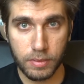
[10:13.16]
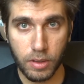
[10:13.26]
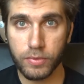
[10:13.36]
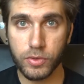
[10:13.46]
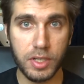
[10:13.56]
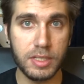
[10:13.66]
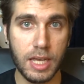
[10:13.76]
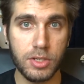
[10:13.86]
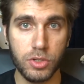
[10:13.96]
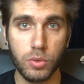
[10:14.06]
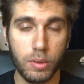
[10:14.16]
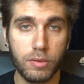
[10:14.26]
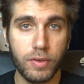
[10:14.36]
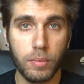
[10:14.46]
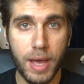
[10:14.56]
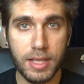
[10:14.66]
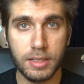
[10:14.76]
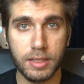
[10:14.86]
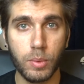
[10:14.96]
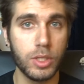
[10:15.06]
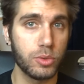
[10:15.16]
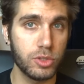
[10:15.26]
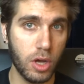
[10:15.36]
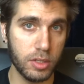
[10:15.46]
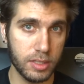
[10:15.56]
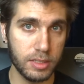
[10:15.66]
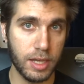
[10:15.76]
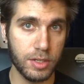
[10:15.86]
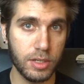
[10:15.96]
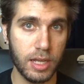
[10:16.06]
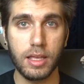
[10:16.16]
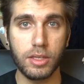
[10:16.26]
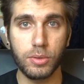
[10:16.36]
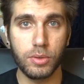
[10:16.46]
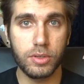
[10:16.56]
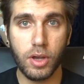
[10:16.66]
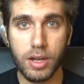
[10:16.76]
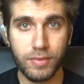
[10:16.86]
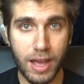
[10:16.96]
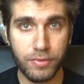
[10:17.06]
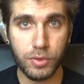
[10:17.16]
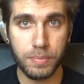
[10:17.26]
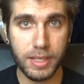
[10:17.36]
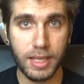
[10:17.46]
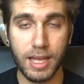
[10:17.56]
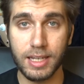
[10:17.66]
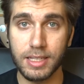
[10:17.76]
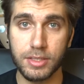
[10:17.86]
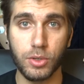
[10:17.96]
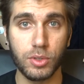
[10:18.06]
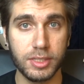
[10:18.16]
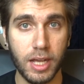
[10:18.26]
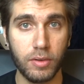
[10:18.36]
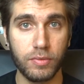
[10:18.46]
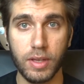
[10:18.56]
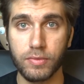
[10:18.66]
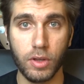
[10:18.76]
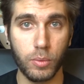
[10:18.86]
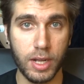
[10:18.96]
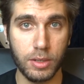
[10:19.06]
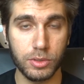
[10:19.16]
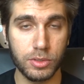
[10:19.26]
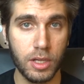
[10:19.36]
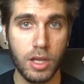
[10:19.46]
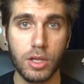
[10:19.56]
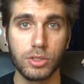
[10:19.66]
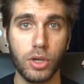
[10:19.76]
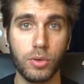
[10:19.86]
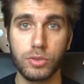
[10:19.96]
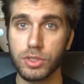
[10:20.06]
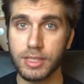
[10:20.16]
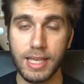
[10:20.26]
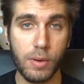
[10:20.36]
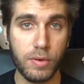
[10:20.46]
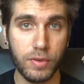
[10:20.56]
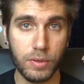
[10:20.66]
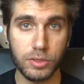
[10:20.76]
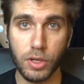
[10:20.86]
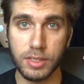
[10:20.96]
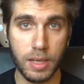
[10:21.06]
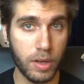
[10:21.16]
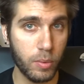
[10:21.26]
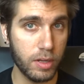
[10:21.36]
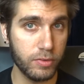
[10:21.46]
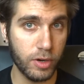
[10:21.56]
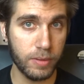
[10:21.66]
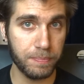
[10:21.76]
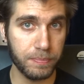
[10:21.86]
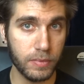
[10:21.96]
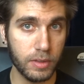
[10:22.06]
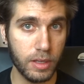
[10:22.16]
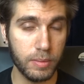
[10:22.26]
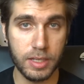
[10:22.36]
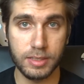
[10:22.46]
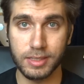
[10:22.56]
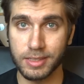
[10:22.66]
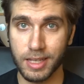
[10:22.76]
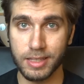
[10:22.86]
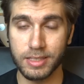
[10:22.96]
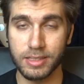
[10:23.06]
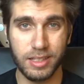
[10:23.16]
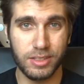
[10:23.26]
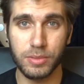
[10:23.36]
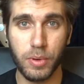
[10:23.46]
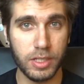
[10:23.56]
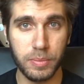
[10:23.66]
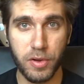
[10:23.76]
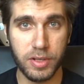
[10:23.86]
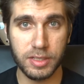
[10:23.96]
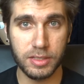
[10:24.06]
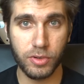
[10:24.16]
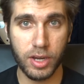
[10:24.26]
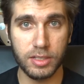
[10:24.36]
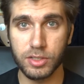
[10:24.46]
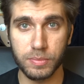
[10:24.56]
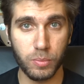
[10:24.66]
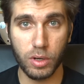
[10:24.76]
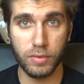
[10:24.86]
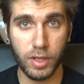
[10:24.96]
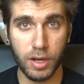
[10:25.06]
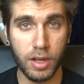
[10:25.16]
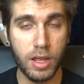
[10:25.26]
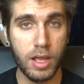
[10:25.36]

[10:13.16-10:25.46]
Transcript: After each session, you will feel better than when you started the session, and you kind of have to admit that, at least to yourself, if no one else. So just see how it feels. Don't take my word for it, because as I said, it's just my experiences, right? It's just what I've done.